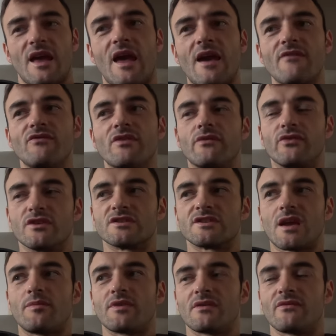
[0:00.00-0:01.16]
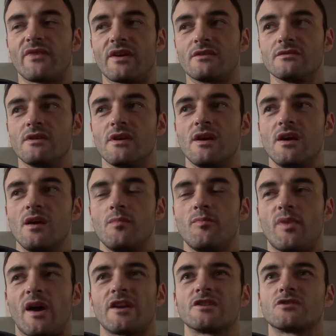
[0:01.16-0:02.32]
Every footstep you could feel.
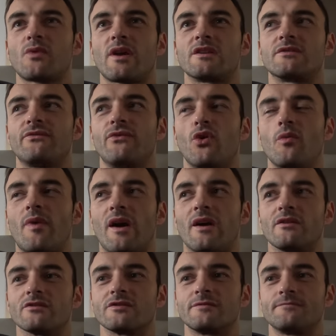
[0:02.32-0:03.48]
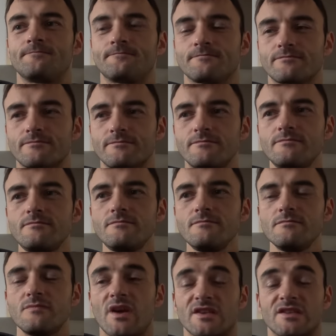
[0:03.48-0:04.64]
But I just went 4 miles.
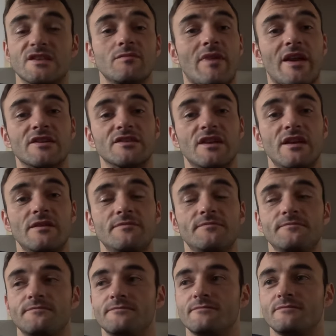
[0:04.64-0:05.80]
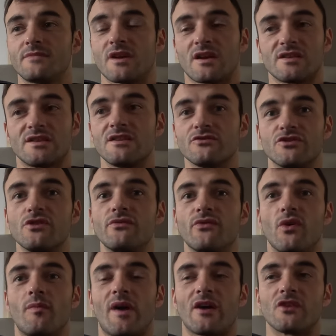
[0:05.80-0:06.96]
I still managed it. I could still do
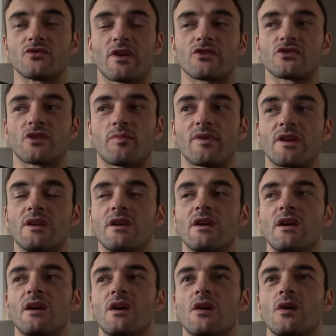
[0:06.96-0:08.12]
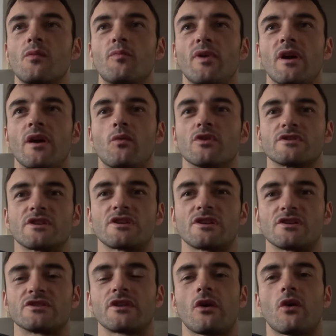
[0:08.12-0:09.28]
4 miles without stopping. But it was a
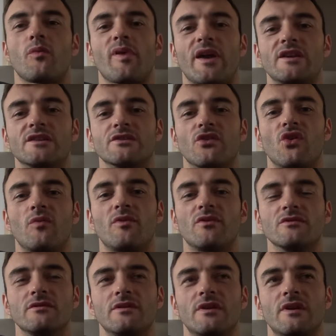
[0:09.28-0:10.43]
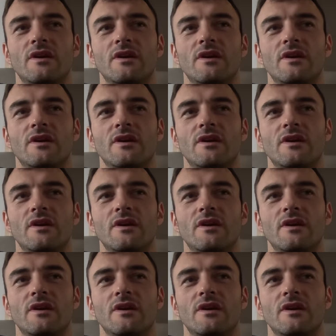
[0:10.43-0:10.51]
slower pace than normal.